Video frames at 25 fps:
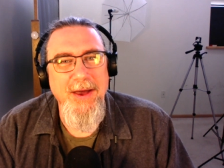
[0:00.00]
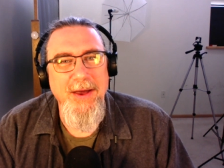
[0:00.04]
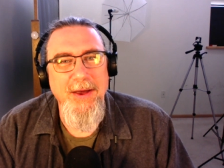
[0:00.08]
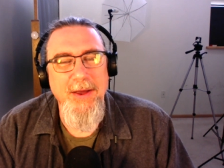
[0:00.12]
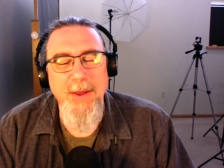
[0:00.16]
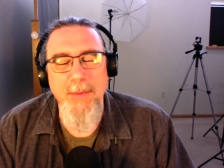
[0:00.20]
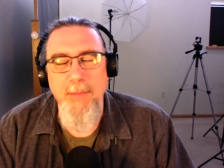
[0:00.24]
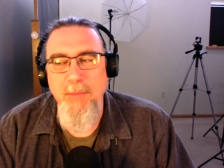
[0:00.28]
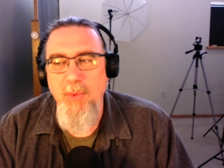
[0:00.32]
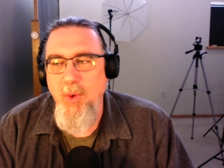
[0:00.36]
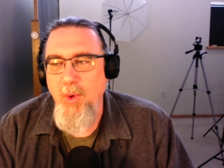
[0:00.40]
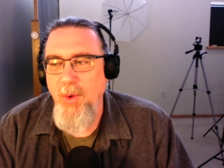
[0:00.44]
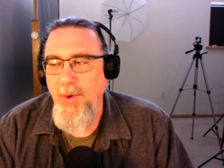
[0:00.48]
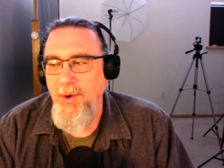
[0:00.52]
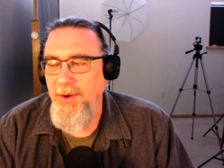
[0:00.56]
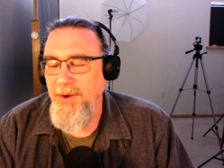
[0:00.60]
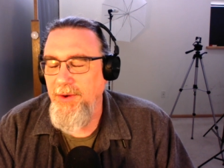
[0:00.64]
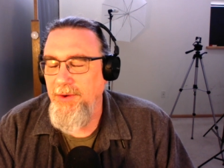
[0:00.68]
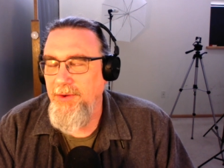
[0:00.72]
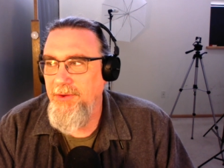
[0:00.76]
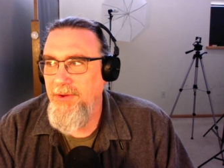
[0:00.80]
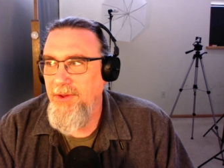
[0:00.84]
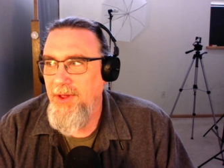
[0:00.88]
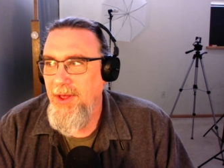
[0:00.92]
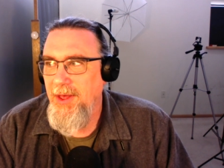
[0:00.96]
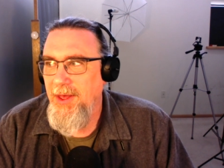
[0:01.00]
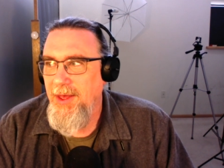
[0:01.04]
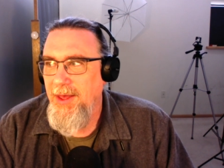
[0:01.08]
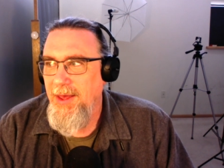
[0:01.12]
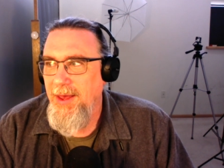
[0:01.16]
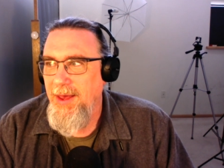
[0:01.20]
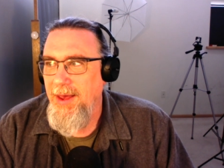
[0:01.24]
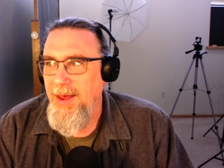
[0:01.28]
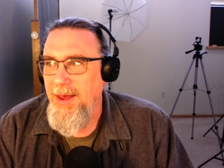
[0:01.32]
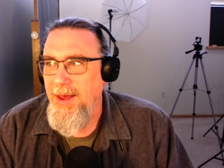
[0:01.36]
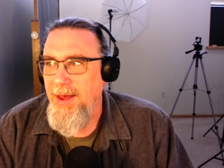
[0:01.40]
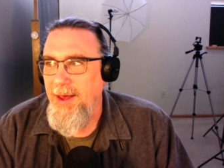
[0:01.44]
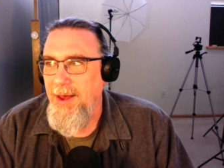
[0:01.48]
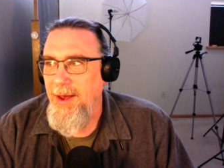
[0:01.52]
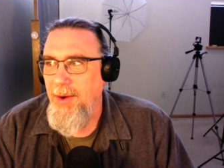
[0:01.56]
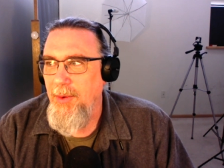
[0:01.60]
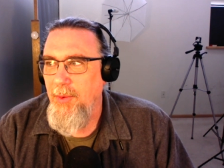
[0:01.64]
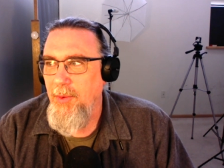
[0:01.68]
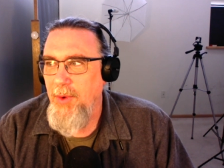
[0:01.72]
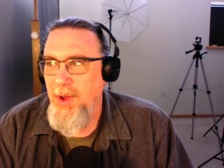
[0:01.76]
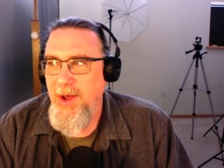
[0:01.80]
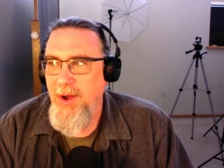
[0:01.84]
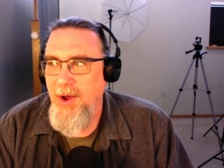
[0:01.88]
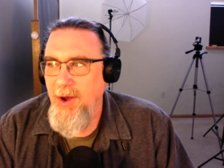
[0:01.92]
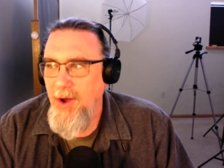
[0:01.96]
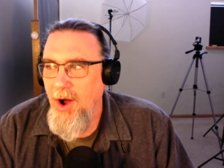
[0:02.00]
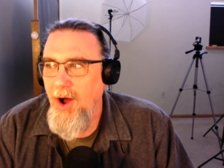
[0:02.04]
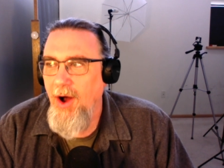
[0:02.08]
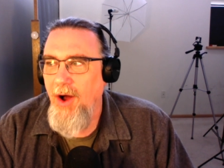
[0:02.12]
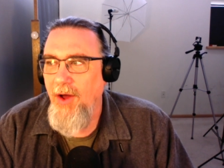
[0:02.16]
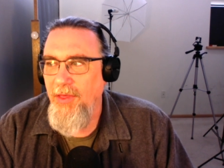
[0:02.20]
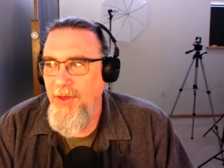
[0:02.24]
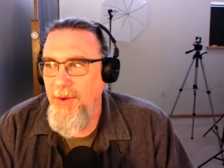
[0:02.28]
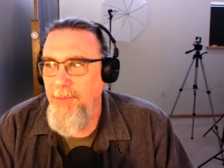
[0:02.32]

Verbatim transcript: important, we could call